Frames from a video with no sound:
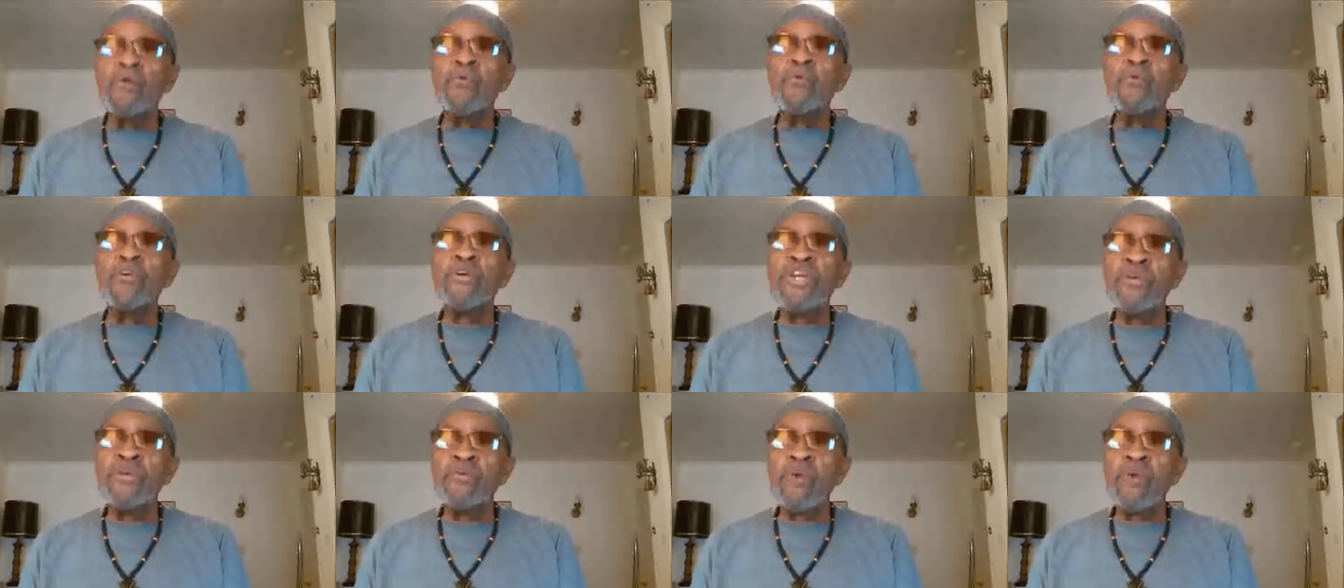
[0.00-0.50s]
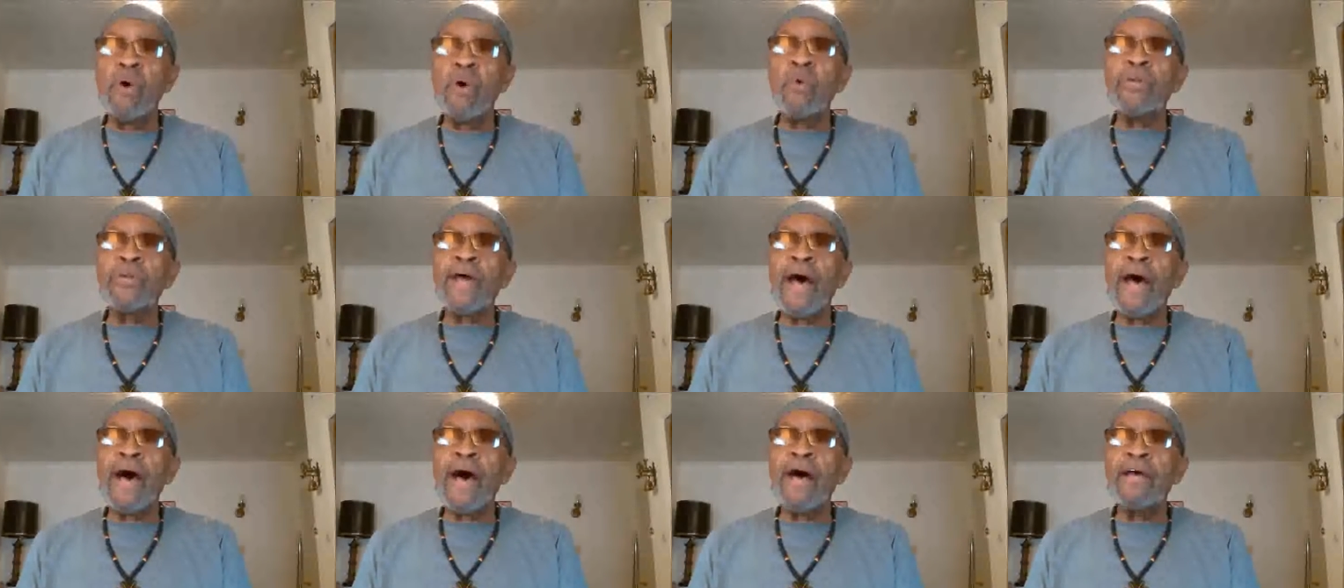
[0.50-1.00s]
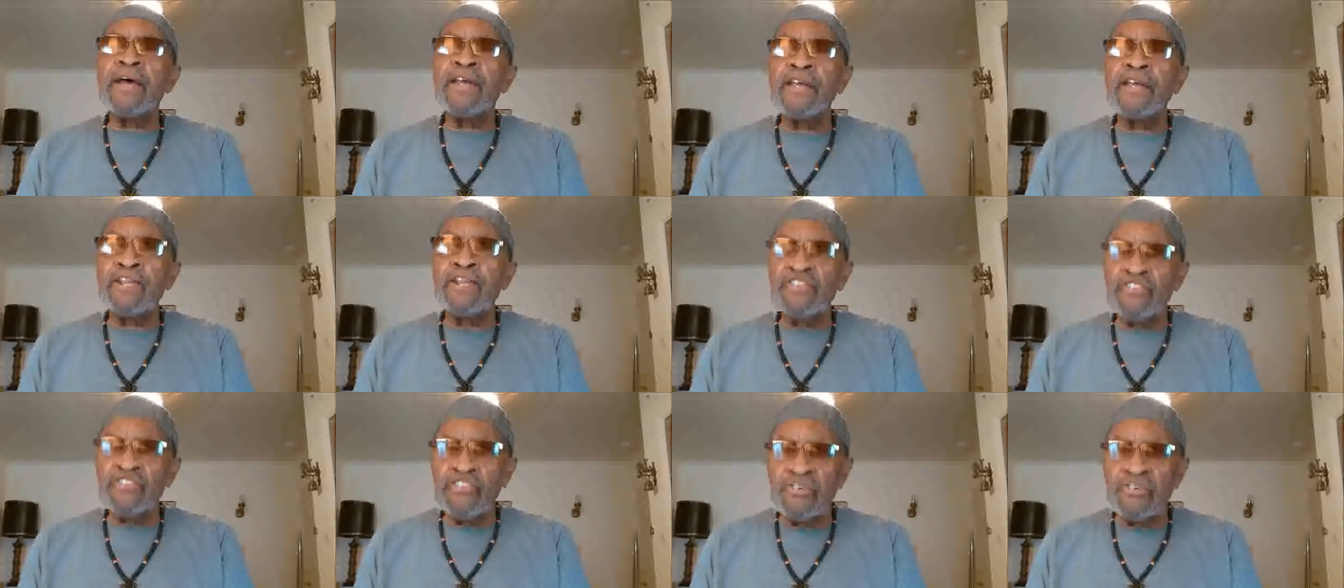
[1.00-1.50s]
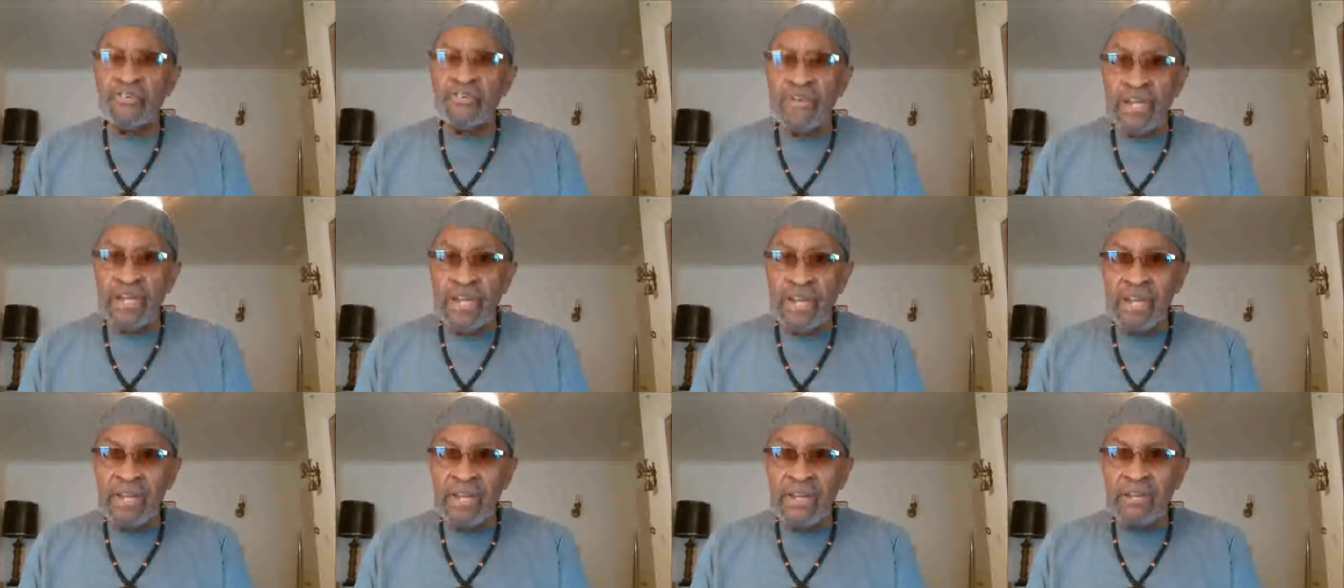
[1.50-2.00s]
rewrote our
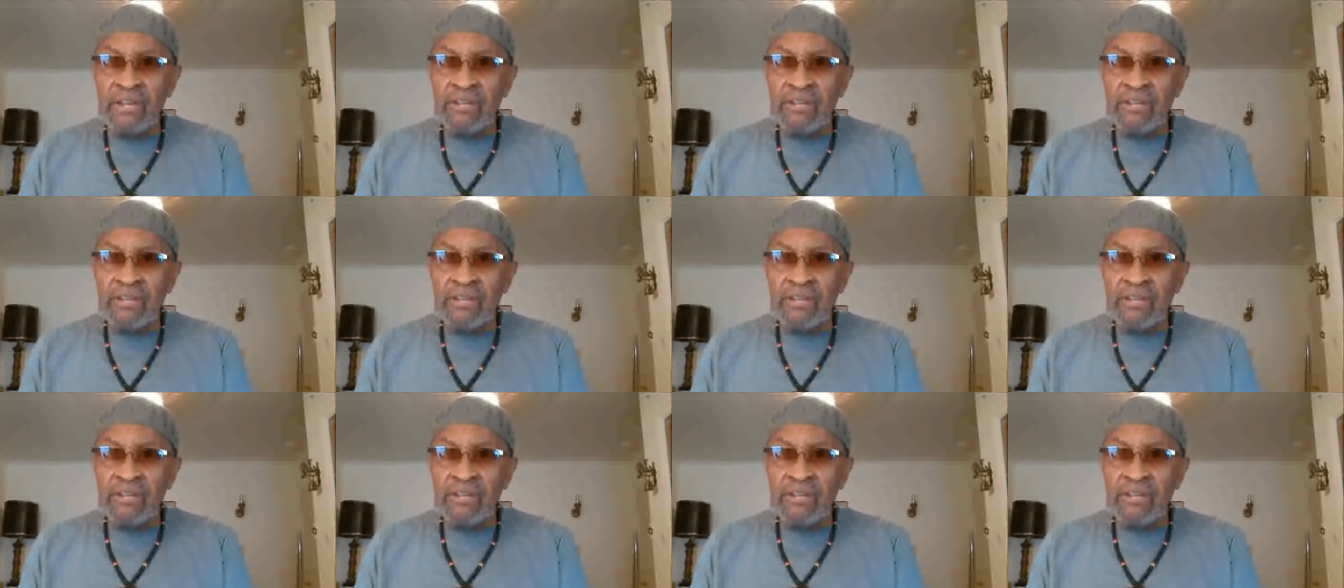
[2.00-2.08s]
history,